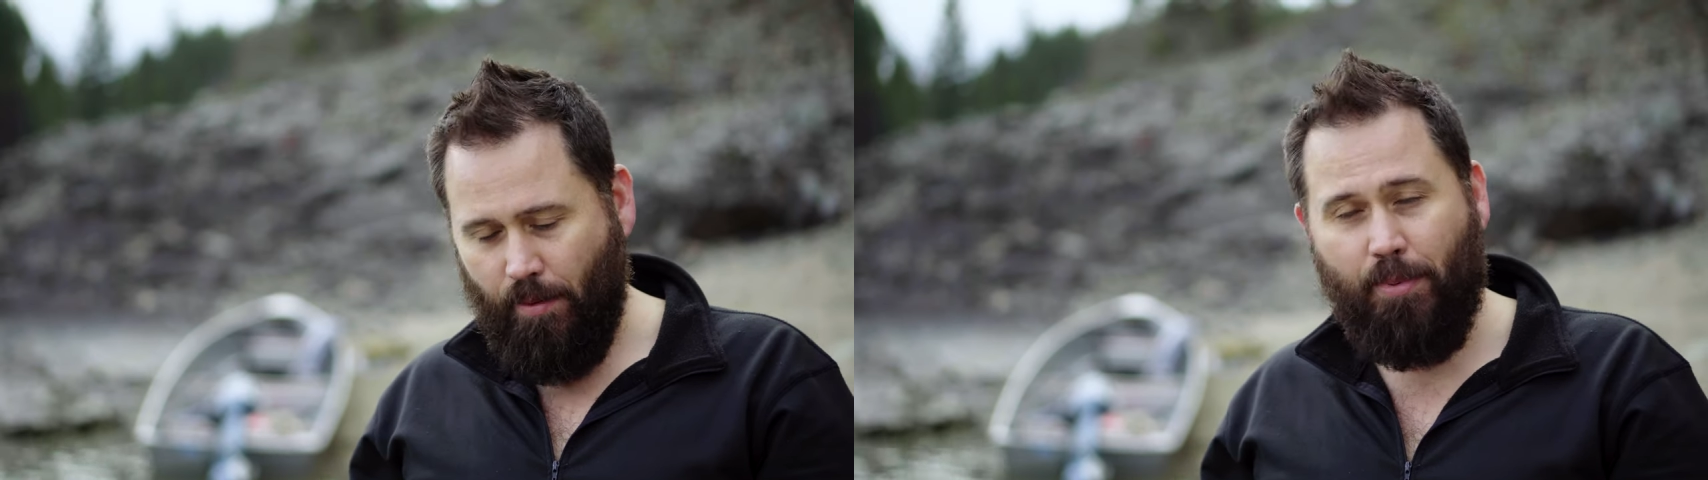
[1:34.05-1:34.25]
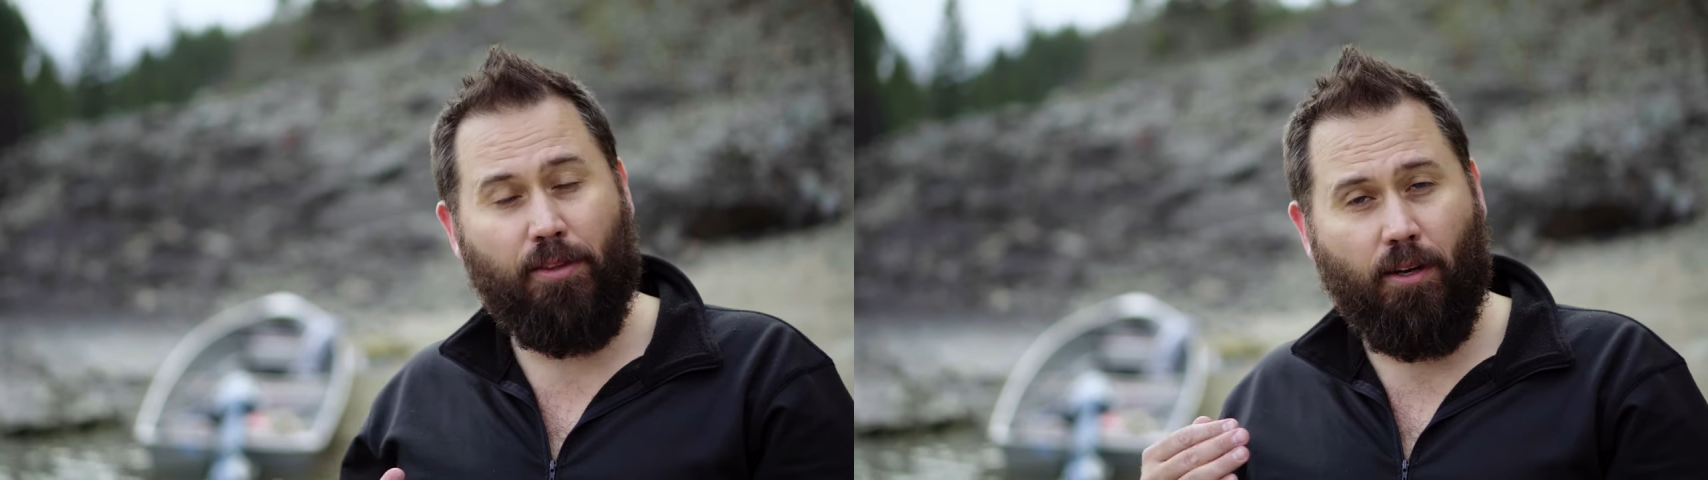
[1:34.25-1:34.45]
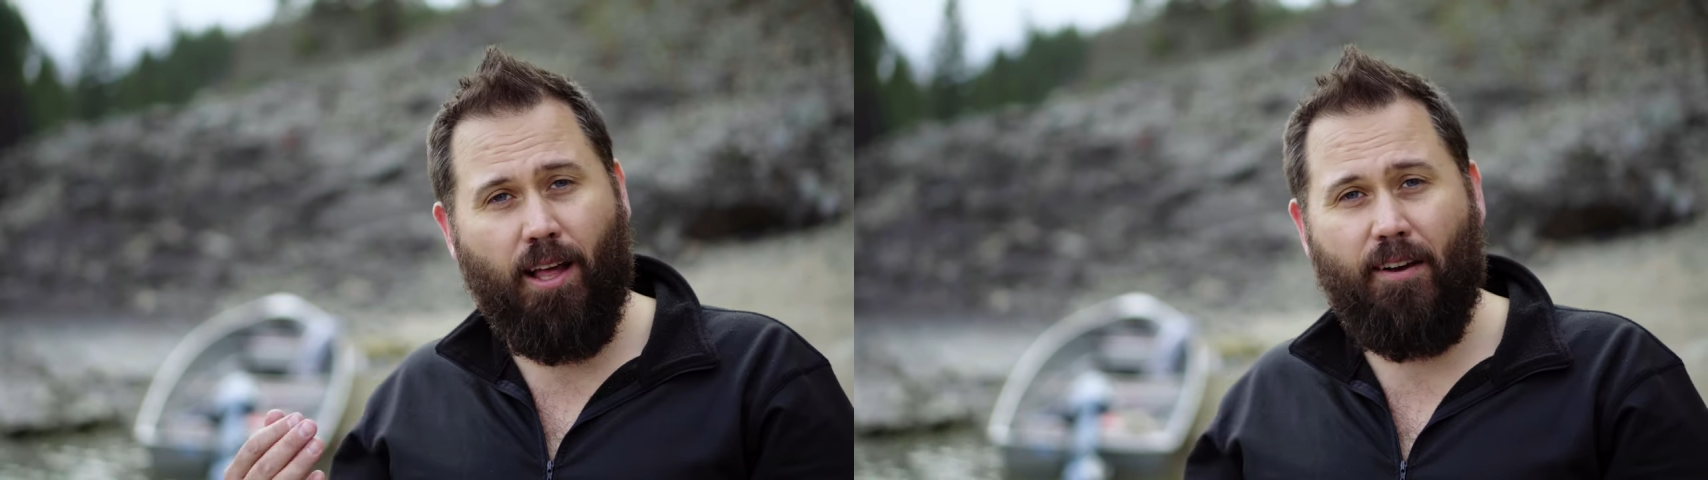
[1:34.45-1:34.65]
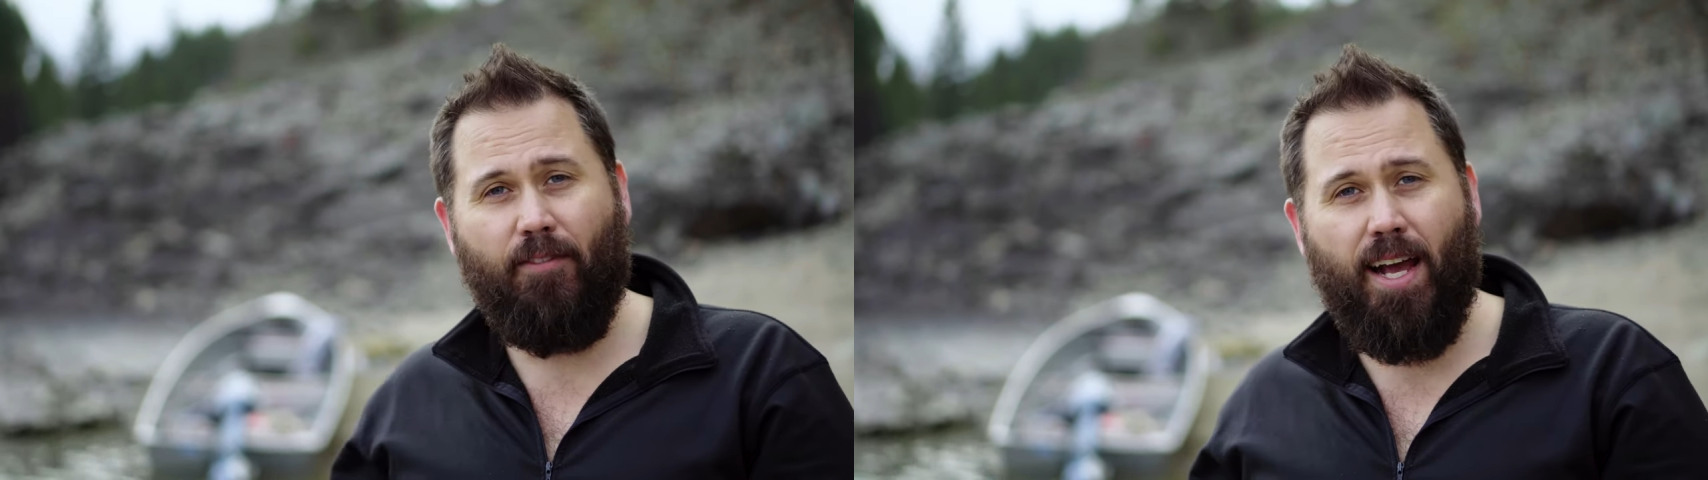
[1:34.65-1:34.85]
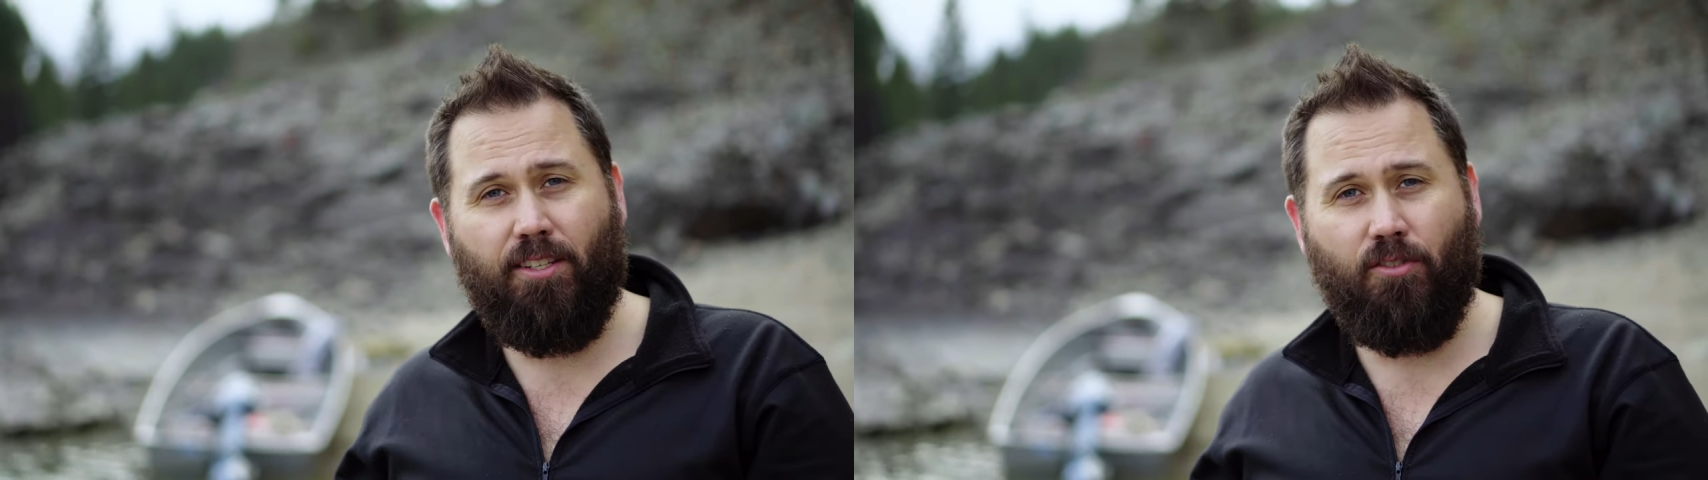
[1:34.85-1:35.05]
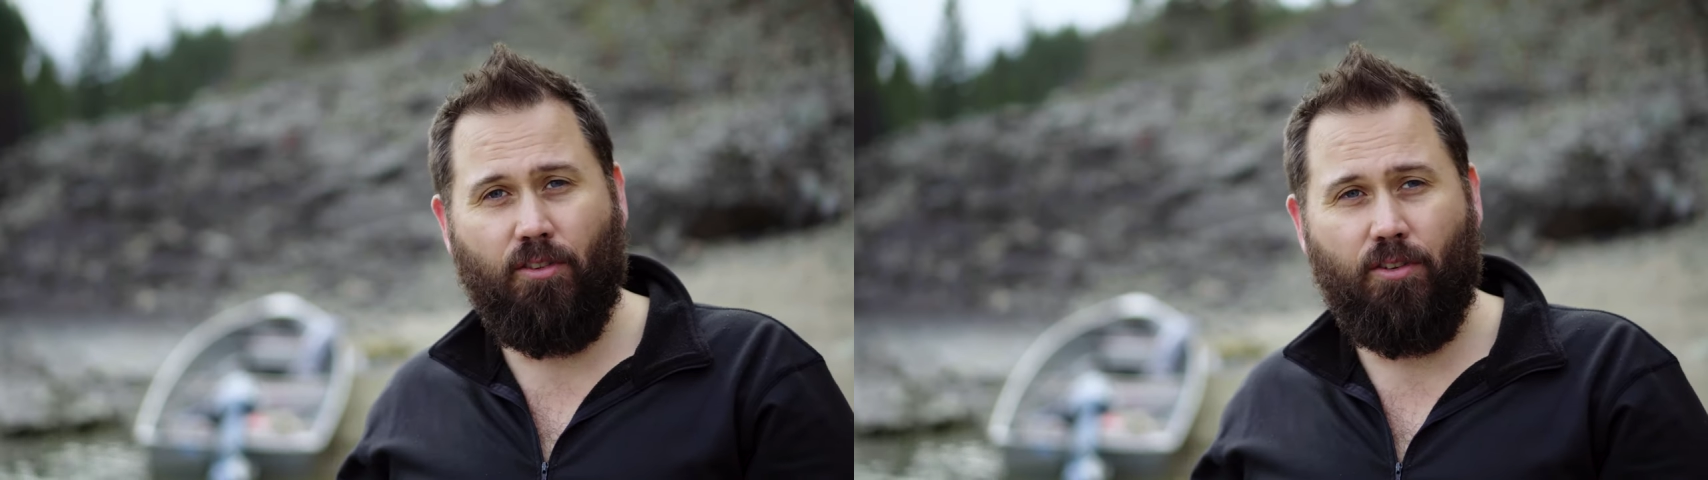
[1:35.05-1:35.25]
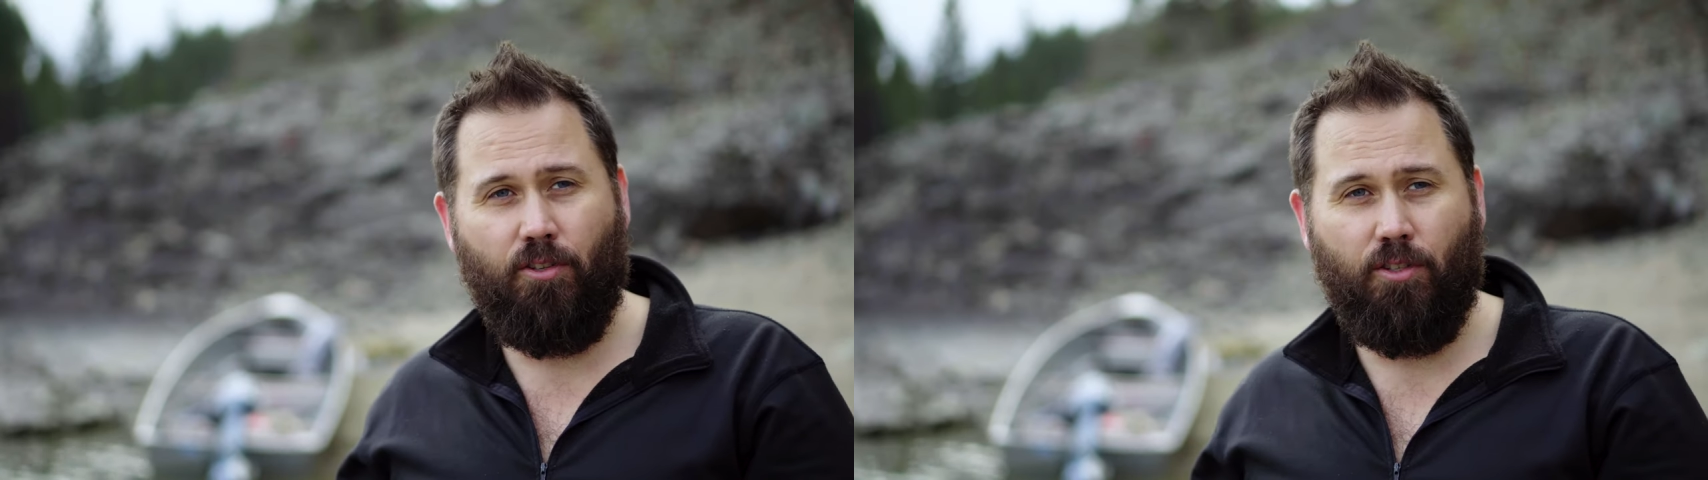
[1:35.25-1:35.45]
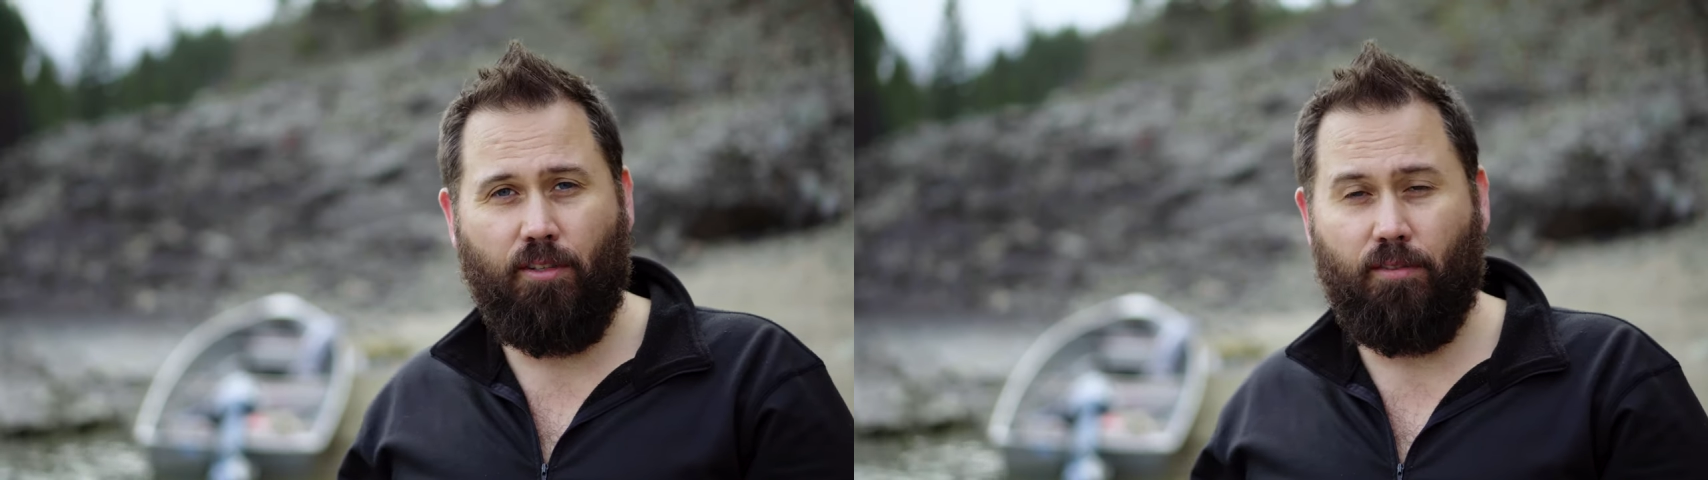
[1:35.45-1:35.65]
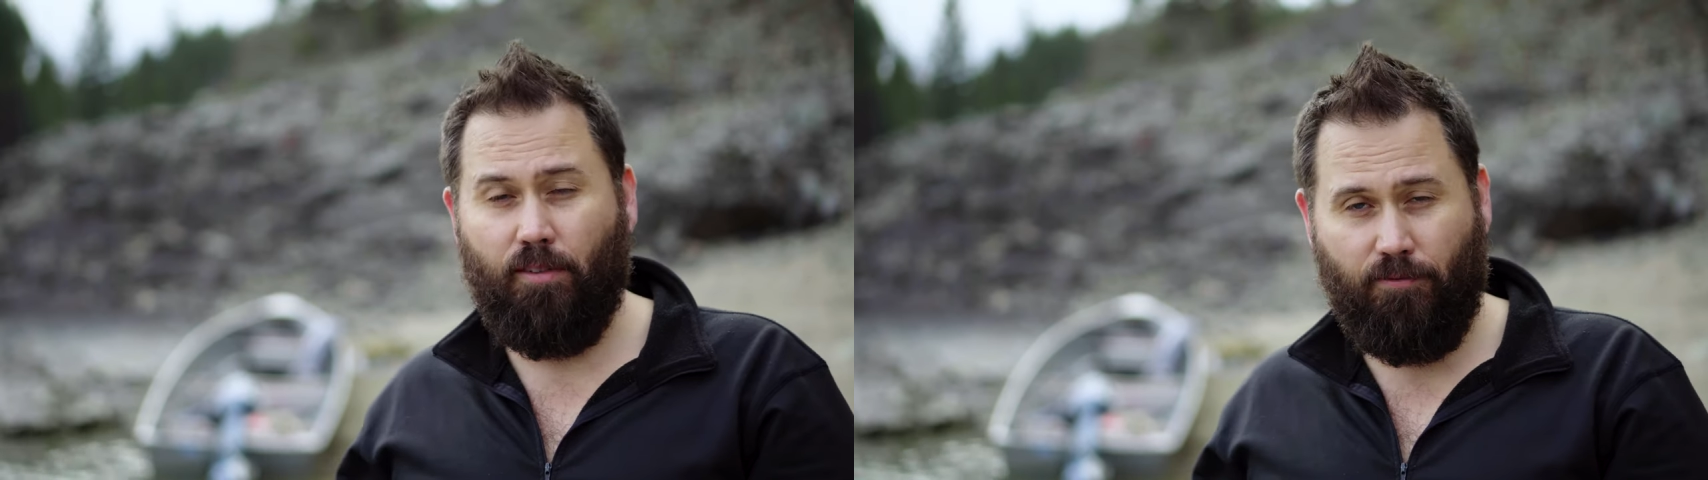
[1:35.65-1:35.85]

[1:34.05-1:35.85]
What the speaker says: but they're a lot faster than using